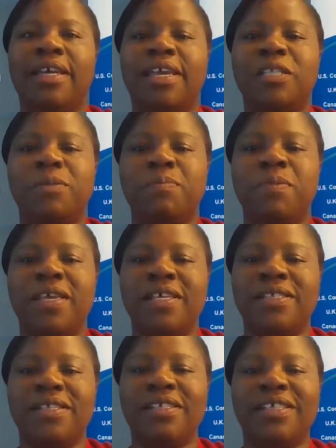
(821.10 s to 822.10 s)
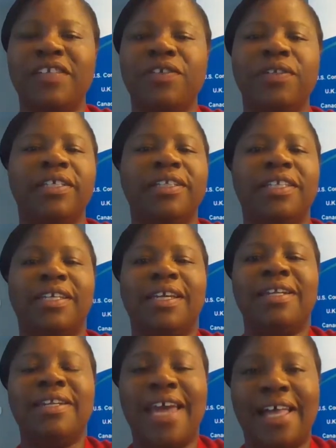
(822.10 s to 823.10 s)
is essentially the
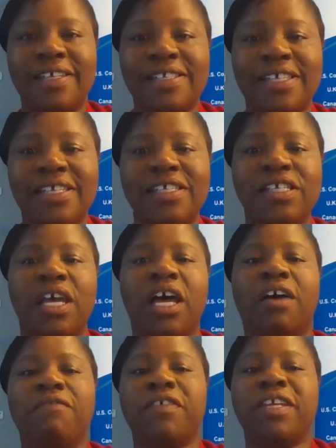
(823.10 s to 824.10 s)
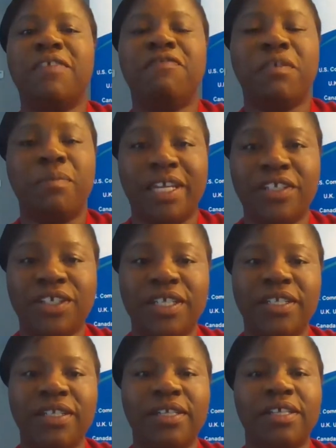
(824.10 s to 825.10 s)
analysis of
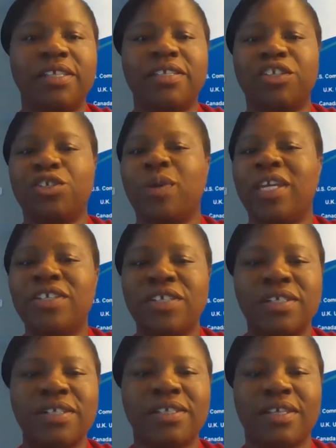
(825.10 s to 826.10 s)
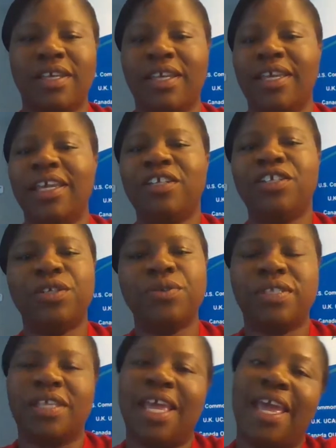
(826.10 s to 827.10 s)
information, situations,
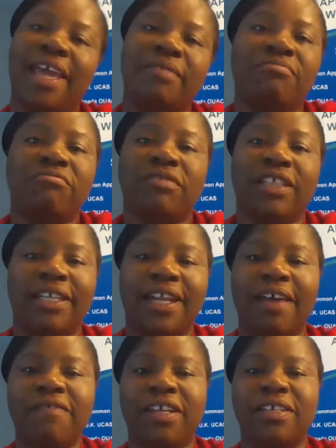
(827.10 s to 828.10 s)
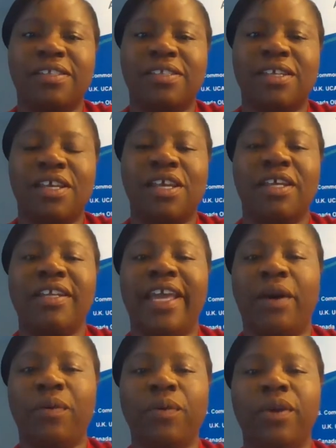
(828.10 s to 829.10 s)
issues, and related evidence.
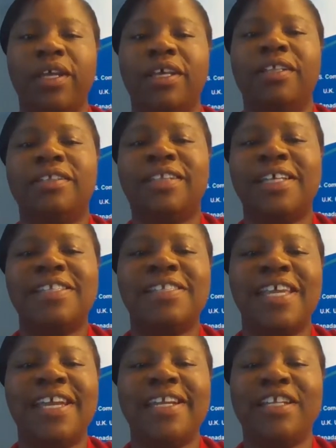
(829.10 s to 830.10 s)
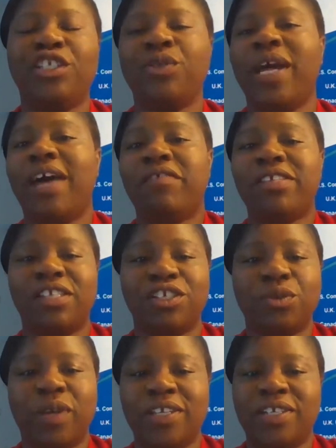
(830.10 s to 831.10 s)
Now, let's say that you have a
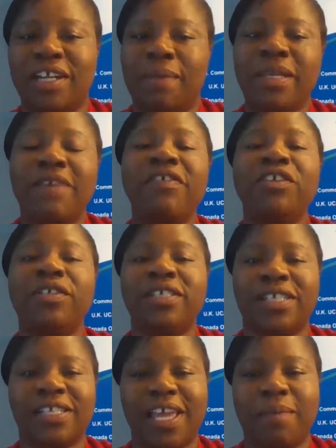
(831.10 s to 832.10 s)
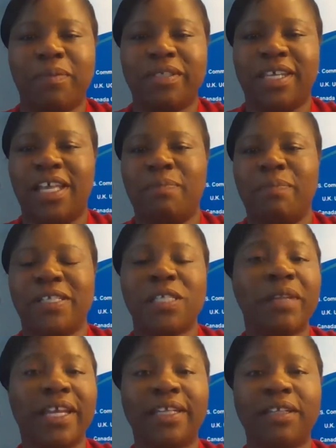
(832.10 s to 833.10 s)
situation, and I'm giving you this example to help
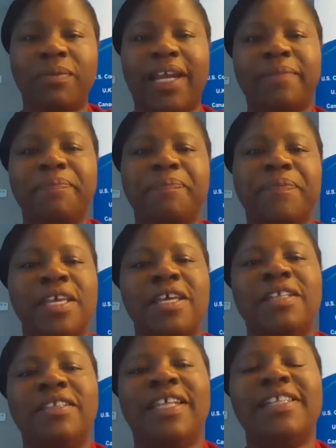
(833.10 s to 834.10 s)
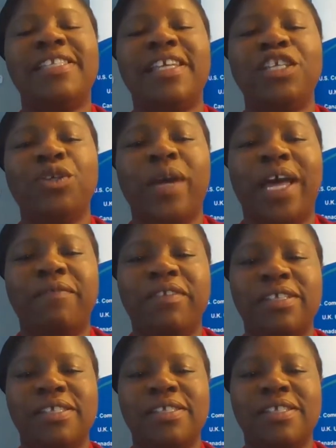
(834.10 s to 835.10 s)
explain, right? Let's say you have
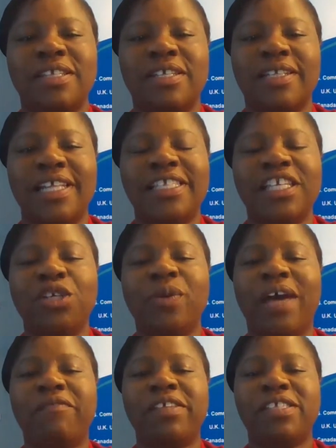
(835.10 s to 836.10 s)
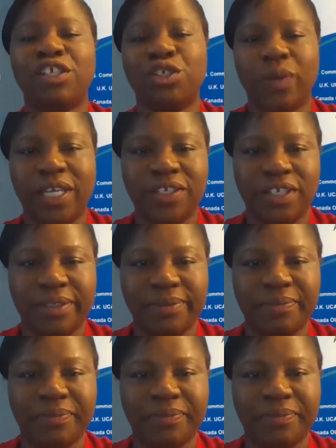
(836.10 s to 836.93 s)
a situation.